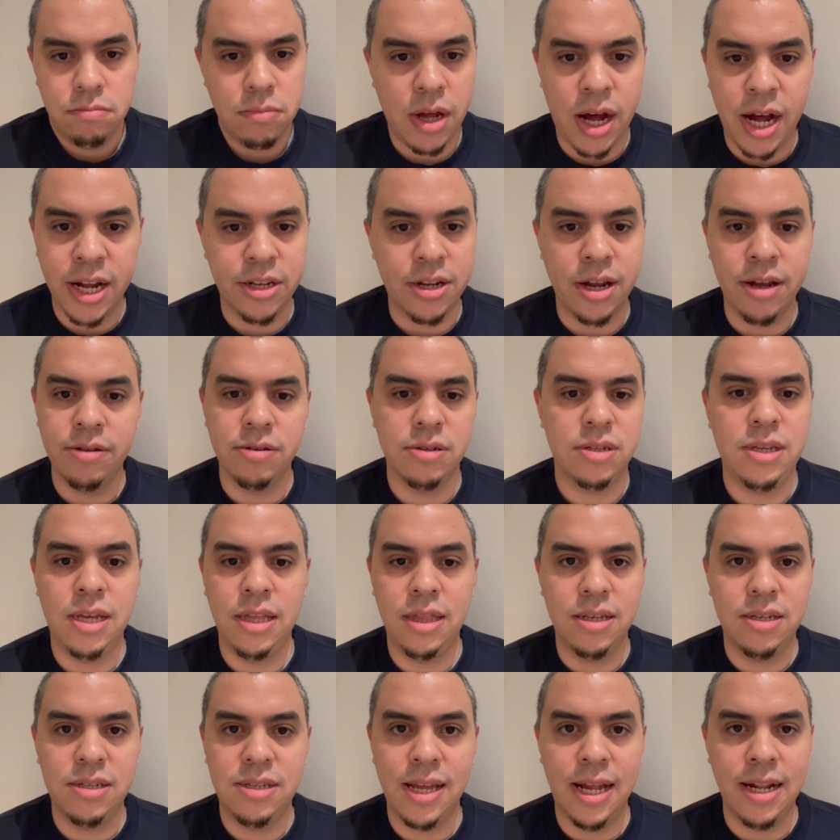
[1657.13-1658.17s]
I don't see
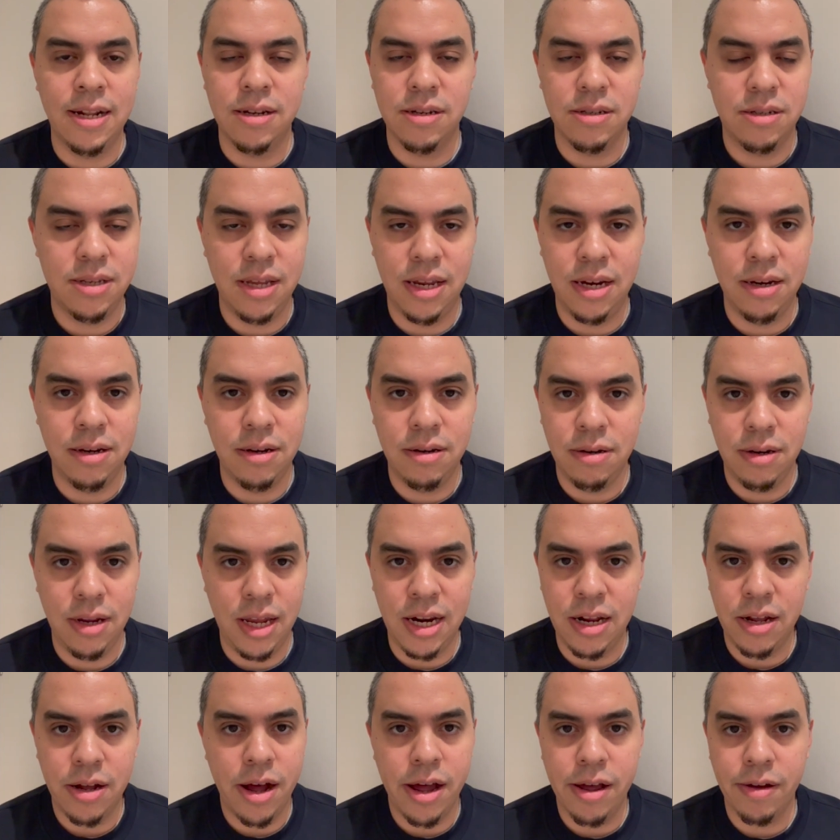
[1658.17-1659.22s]
the sense
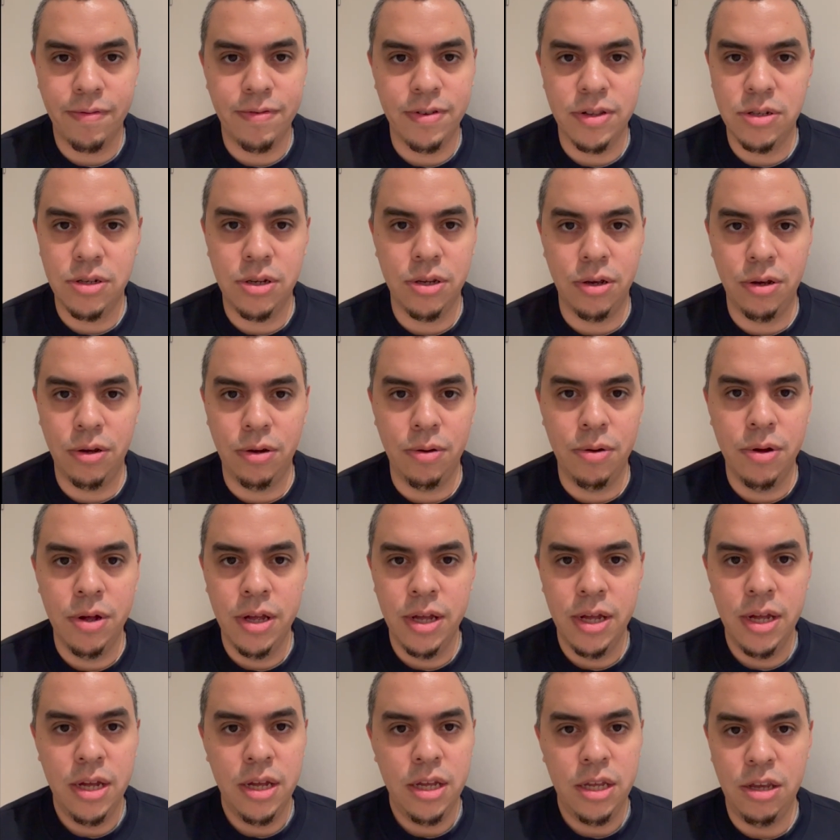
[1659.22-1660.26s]
in going for two.
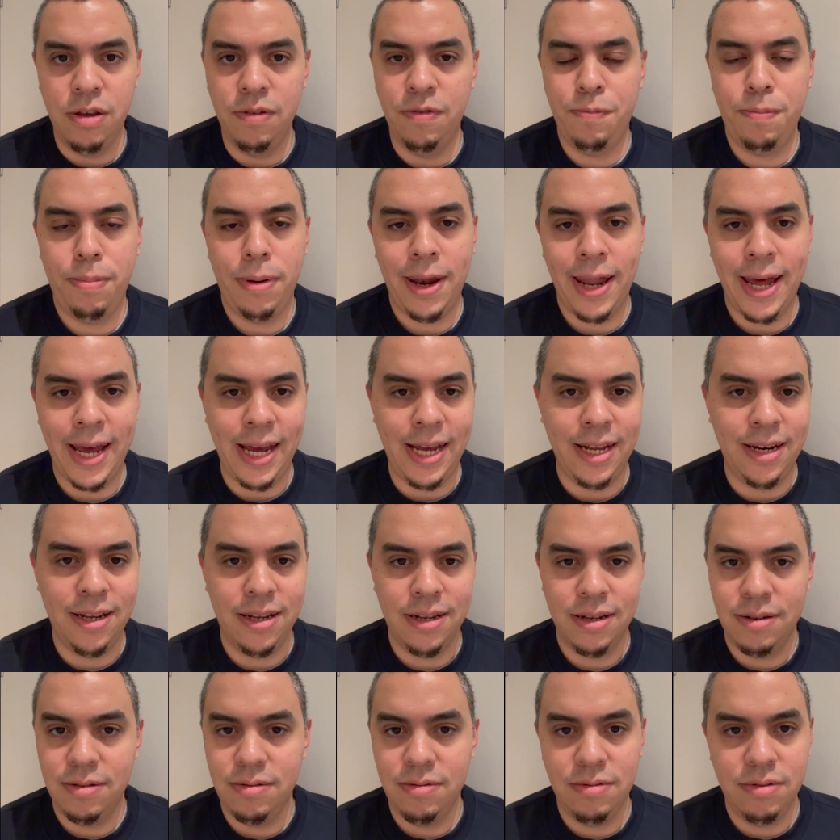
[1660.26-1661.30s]
You've
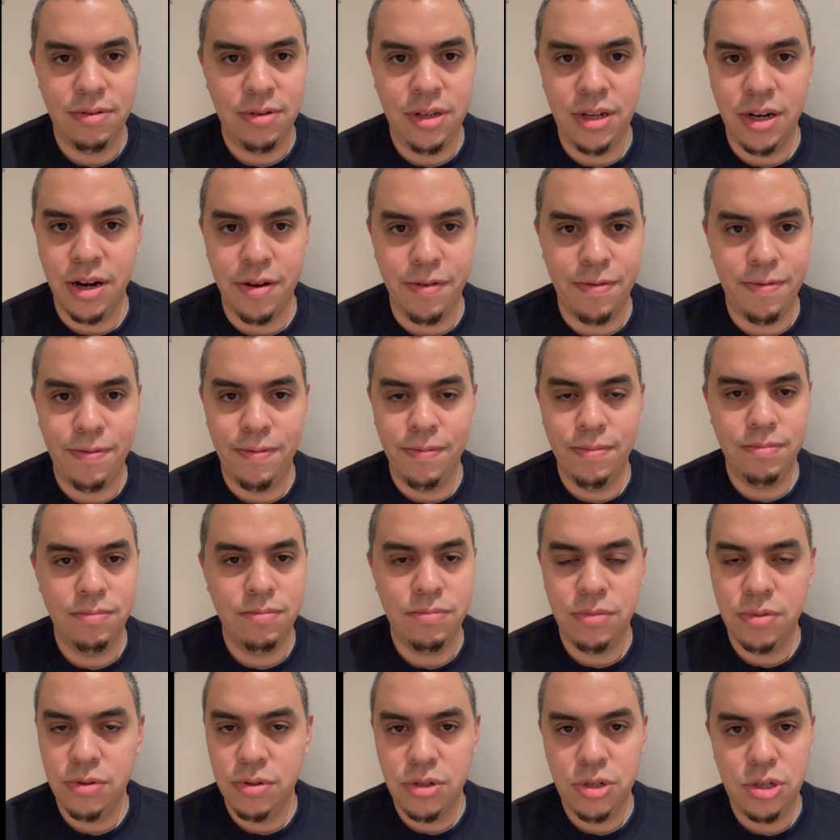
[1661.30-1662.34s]
played,
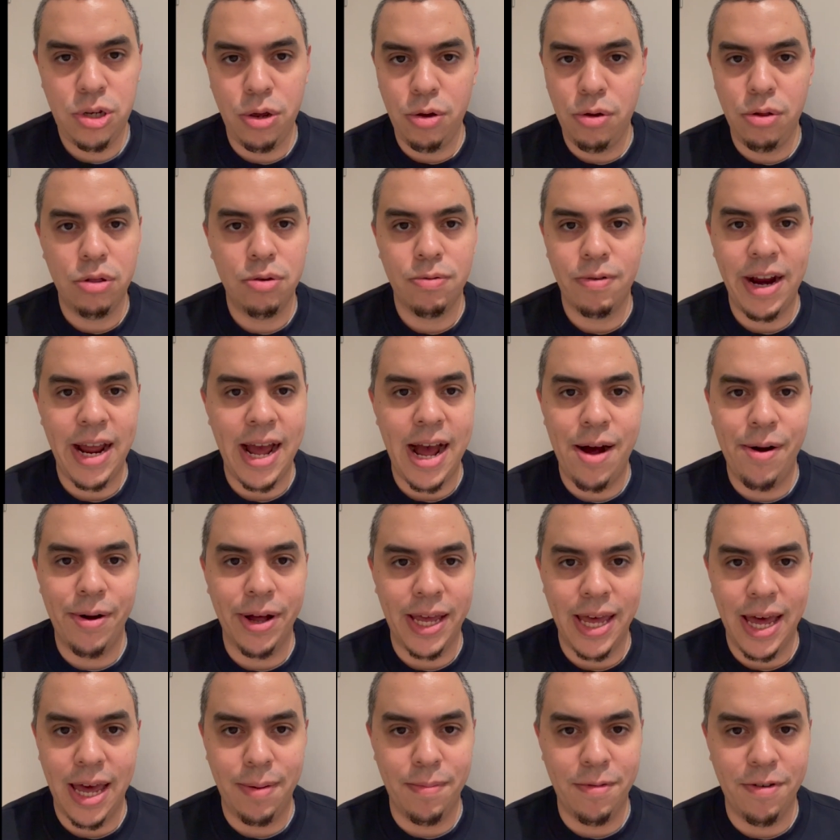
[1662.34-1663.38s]
2-3 hour
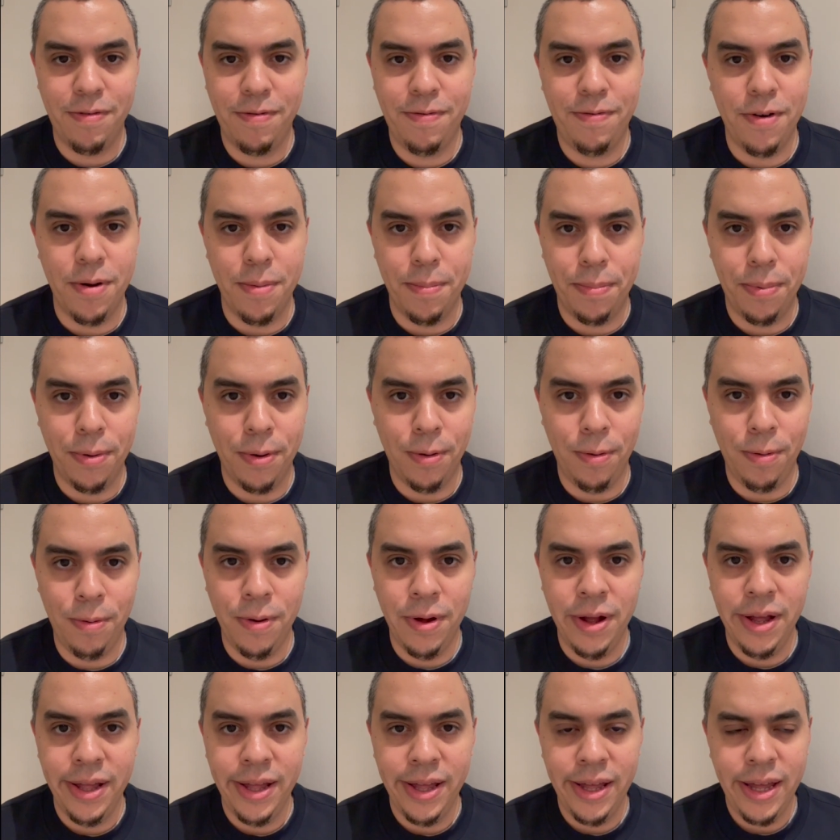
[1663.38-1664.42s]
game of football,
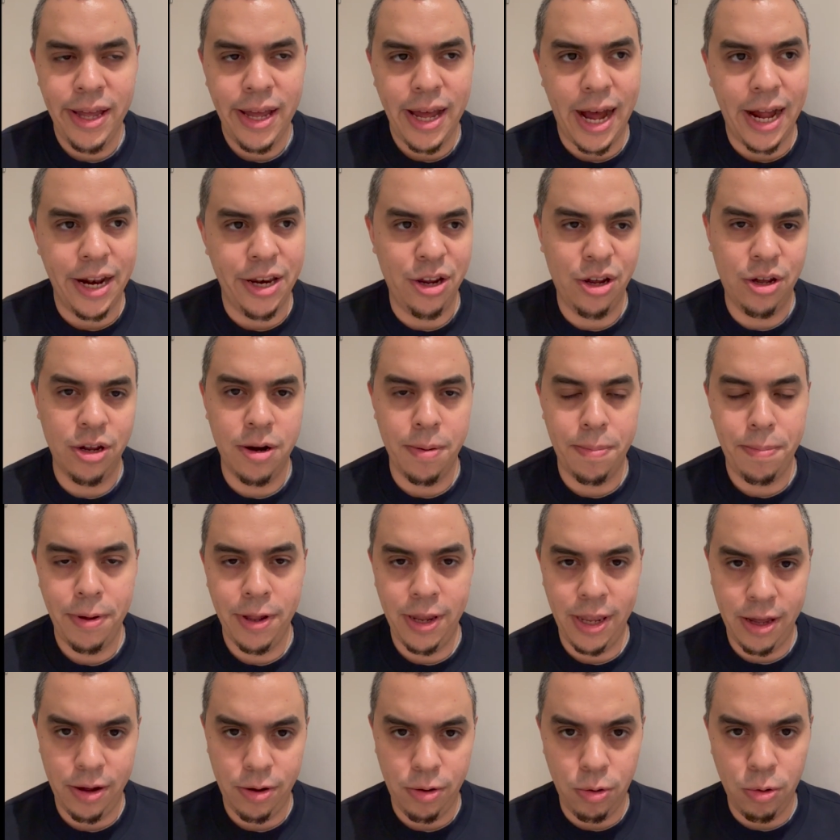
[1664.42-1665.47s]
and you're going to
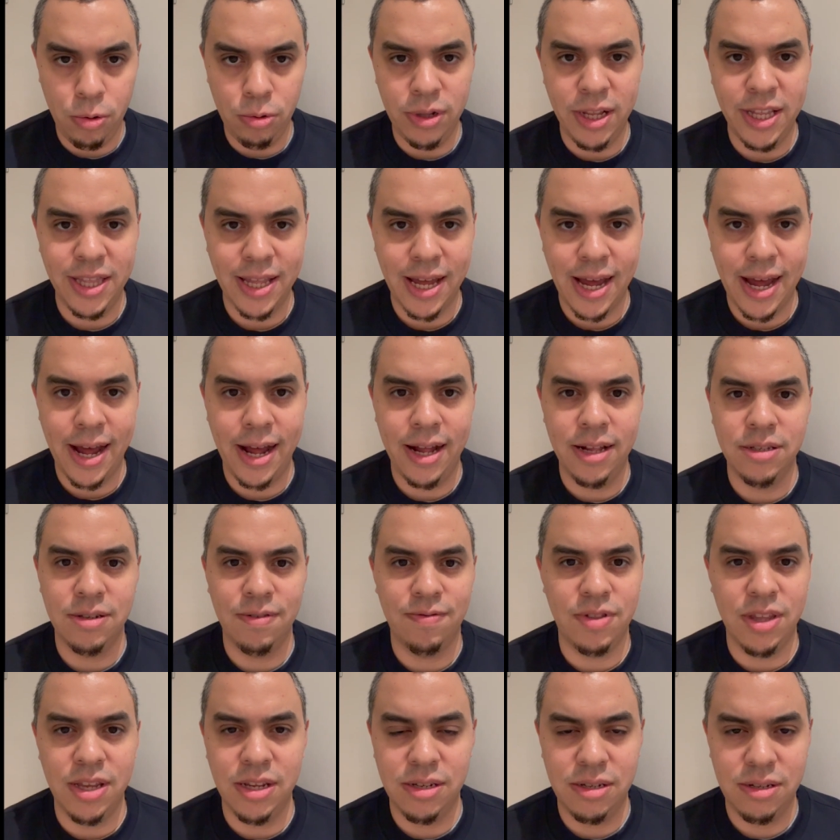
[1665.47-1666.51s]
put it all in the hands
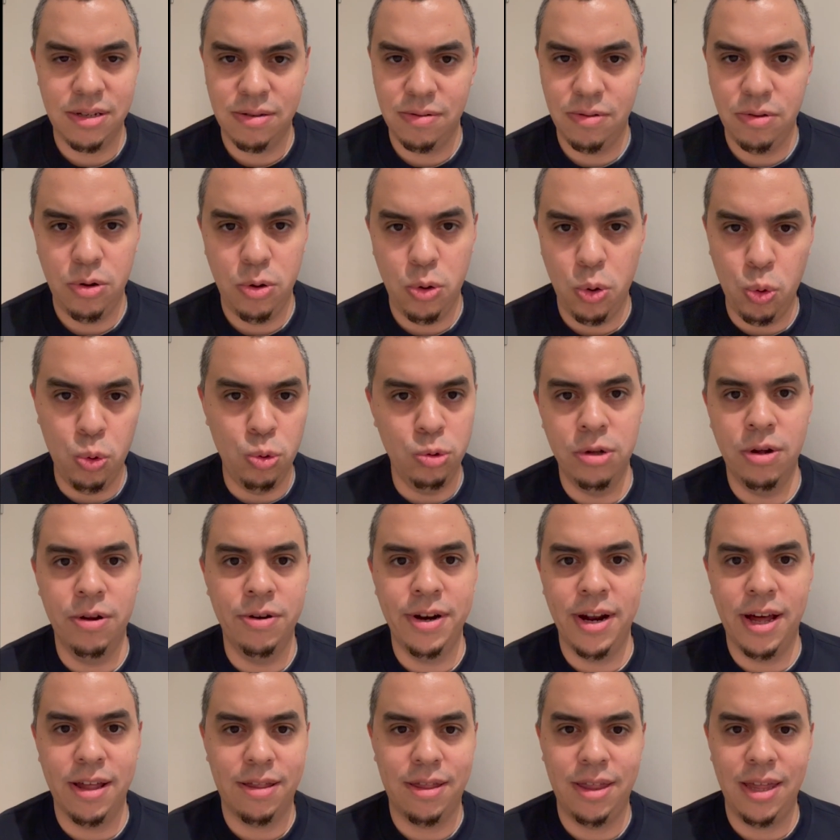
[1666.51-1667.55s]
of this all or
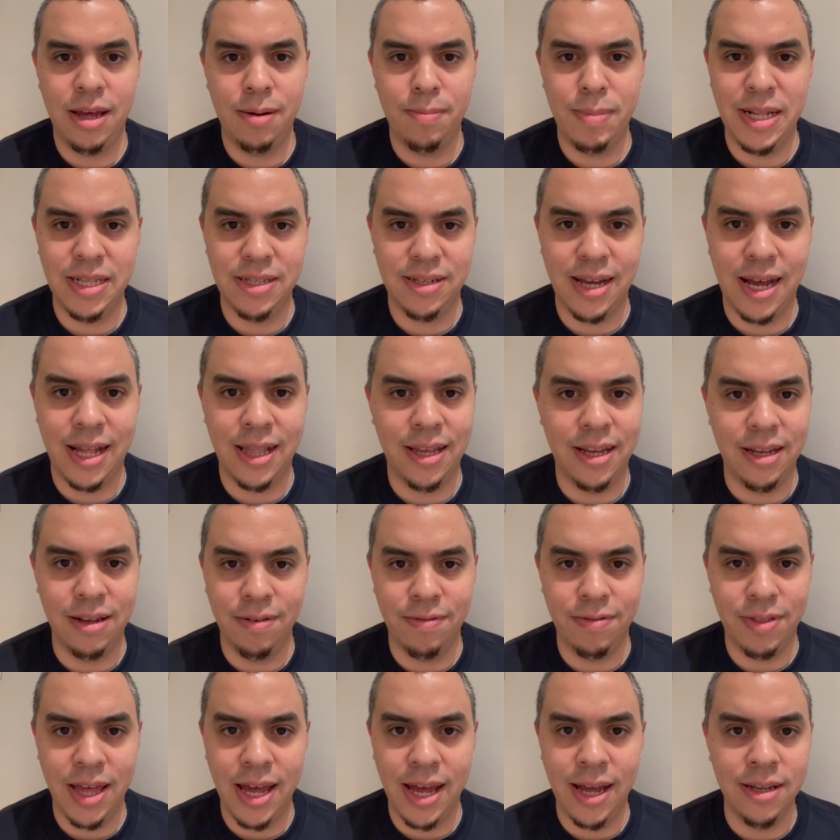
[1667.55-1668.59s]
nothing mentality
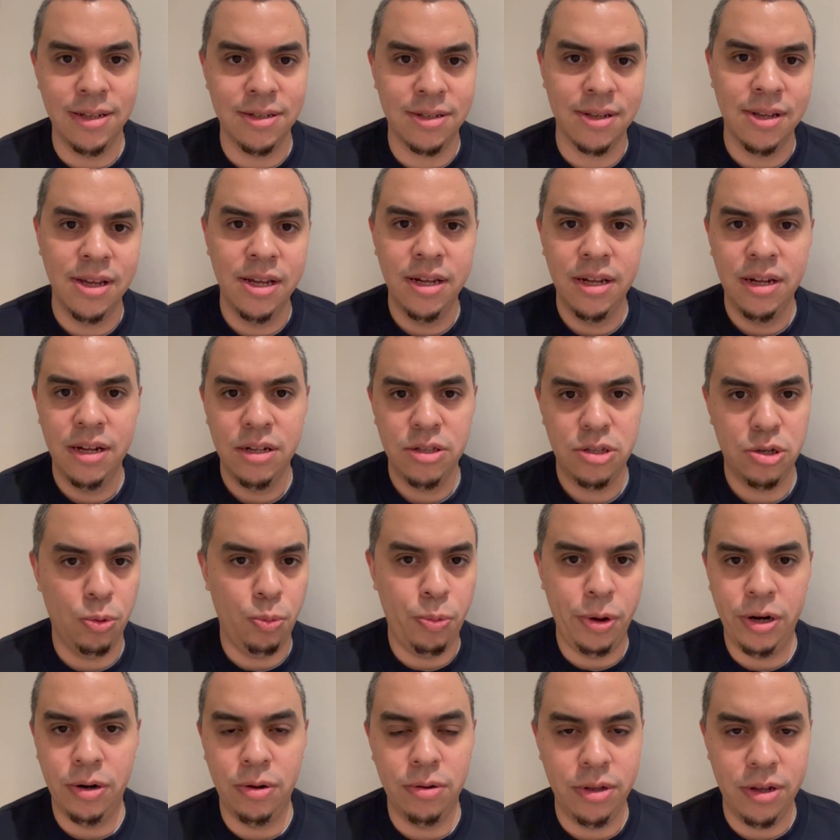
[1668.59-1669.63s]
of theirs to
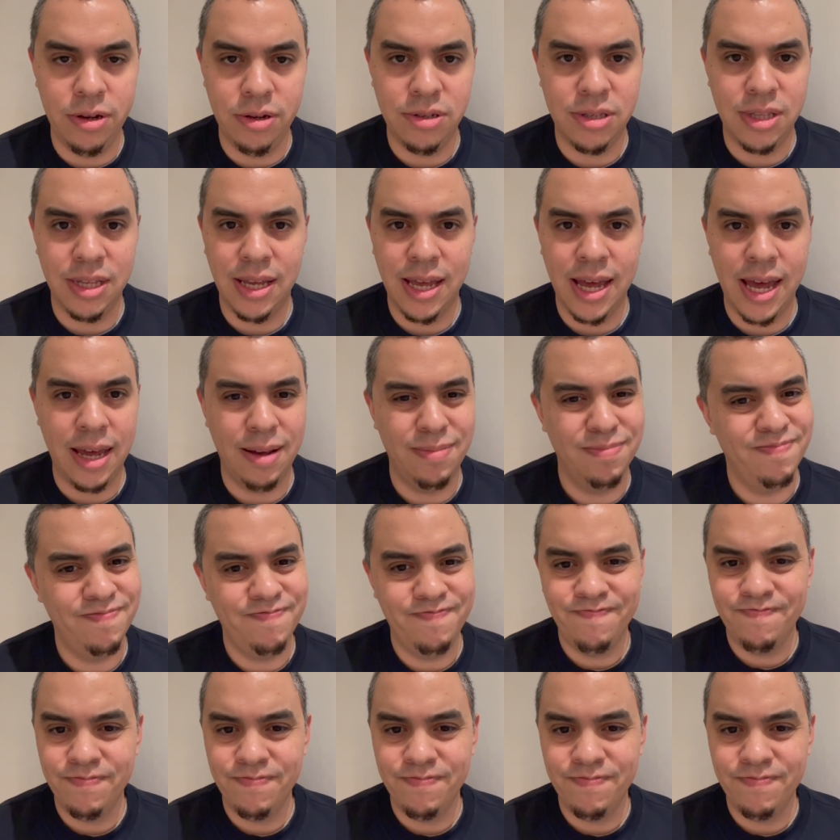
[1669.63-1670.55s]
win or lose the game.